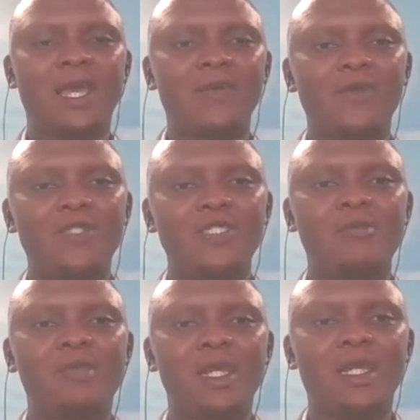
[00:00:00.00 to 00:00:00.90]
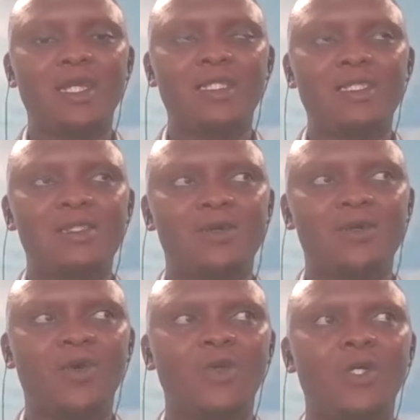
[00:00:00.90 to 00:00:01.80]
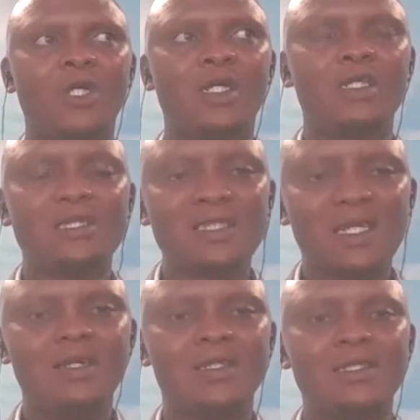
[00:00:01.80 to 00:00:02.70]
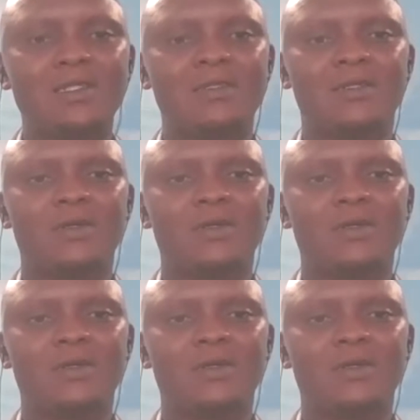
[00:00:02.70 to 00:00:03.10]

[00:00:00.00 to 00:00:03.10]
and you simply need, skills,